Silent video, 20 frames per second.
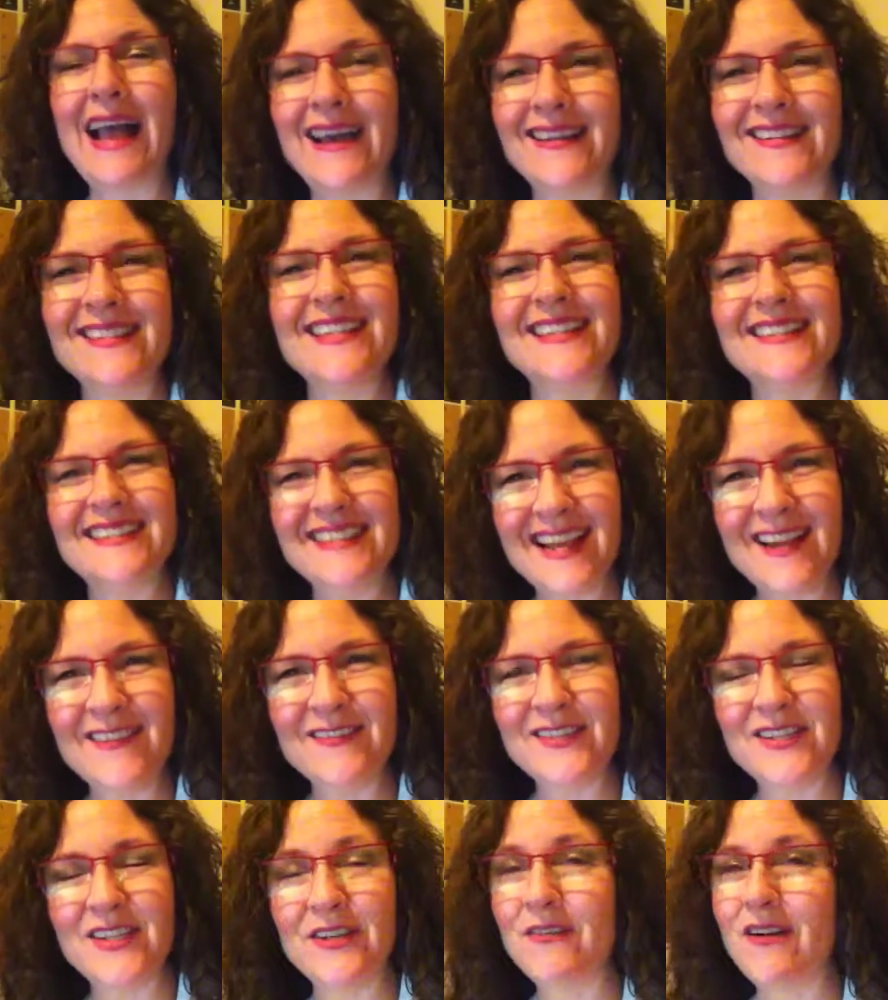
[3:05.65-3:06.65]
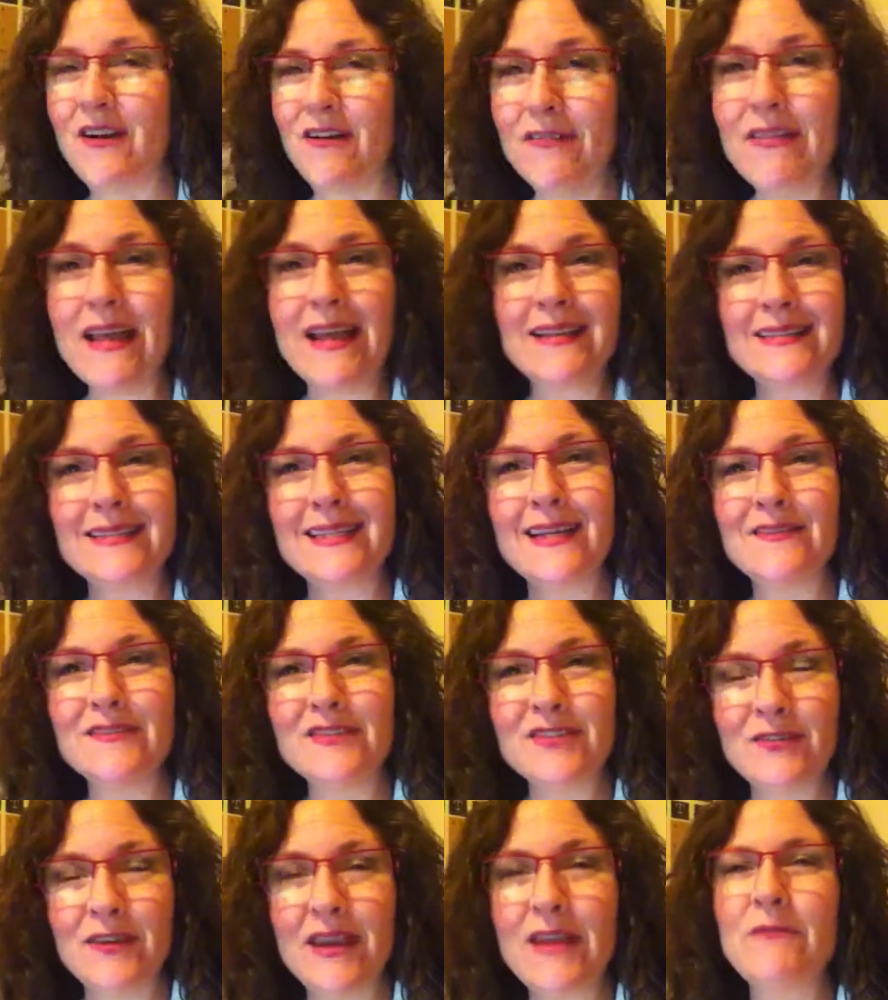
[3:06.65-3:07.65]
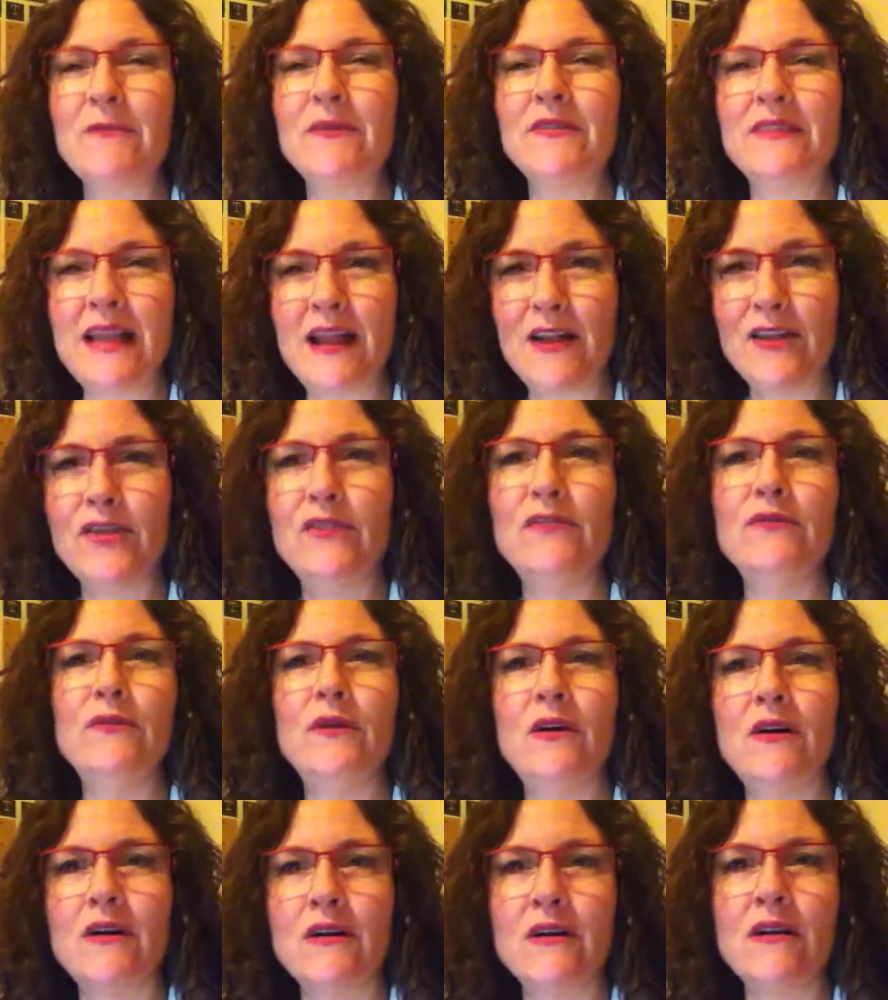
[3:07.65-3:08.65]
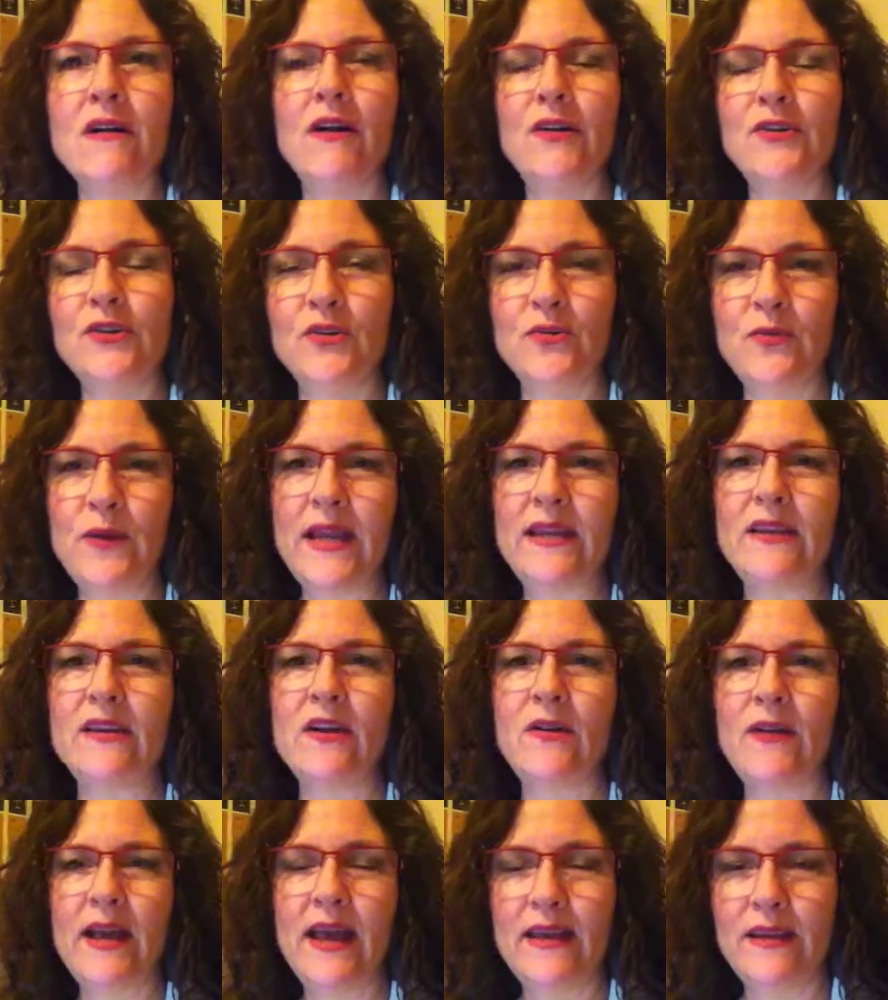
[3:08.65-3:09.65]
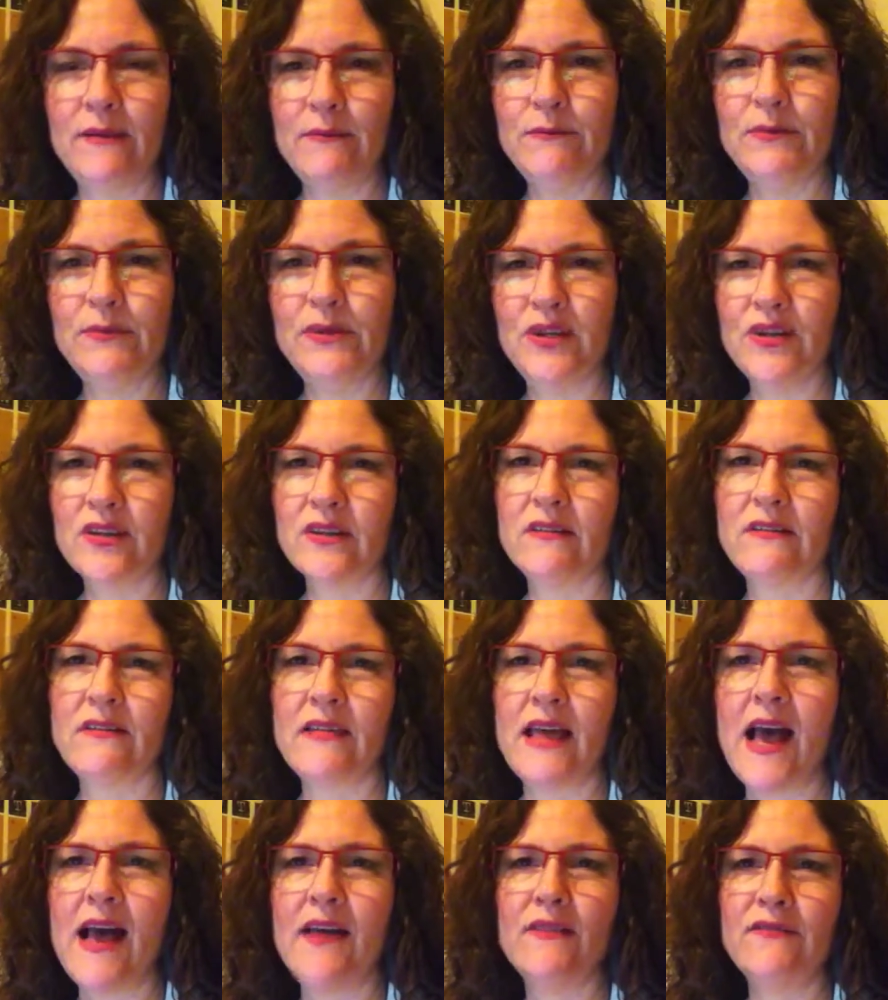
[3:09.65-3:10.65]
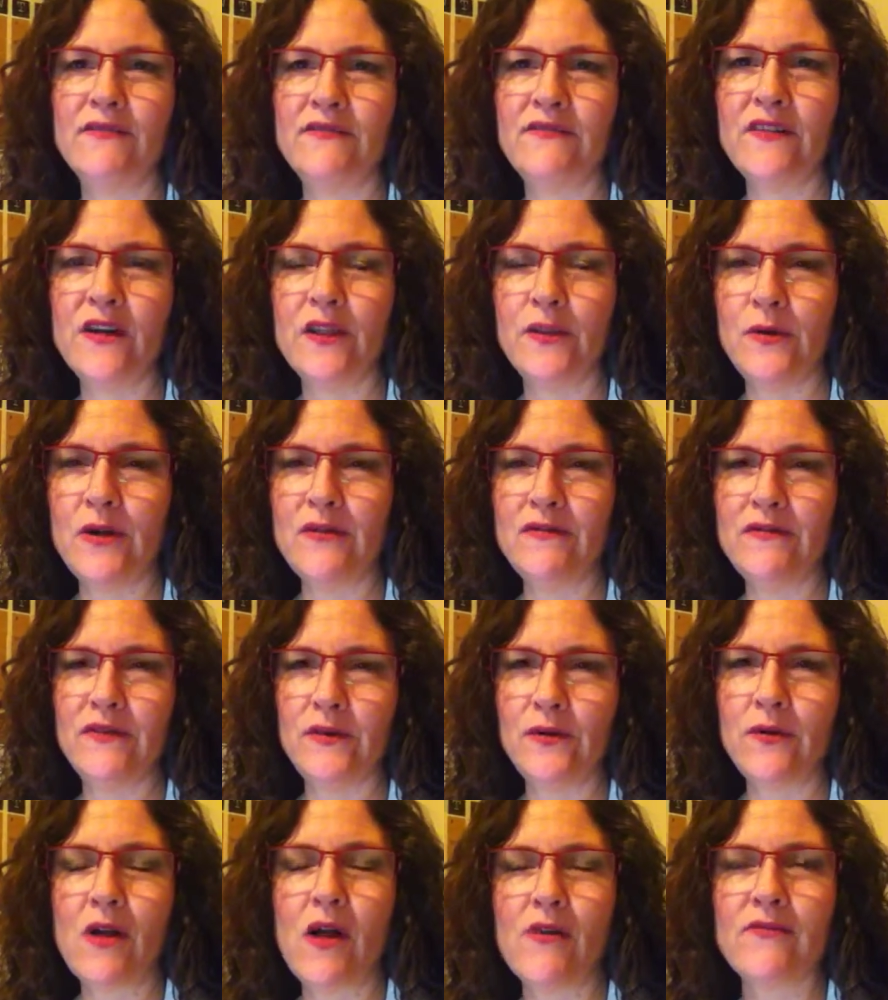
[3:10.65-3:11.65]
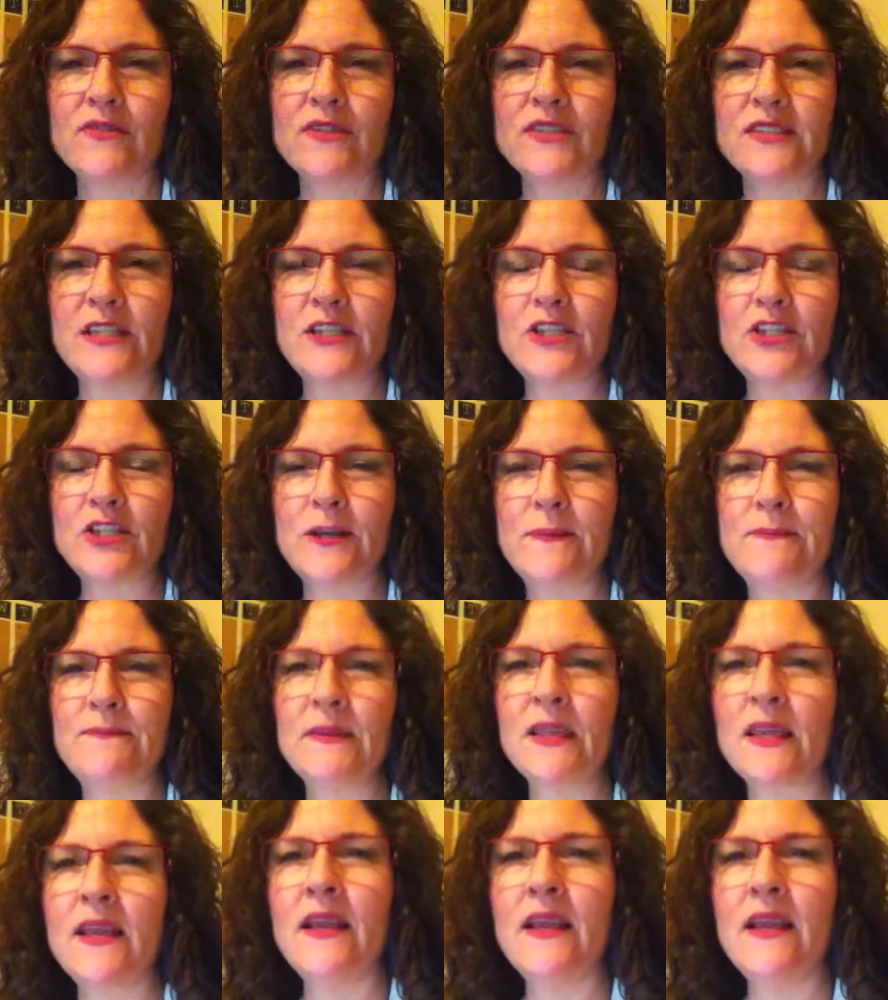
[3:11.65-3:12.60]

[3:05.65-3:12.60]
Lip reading: How does that sound to you? Oh, that sounds great. Well, now you are on your way to go ahead and book that follow-up phone conversation.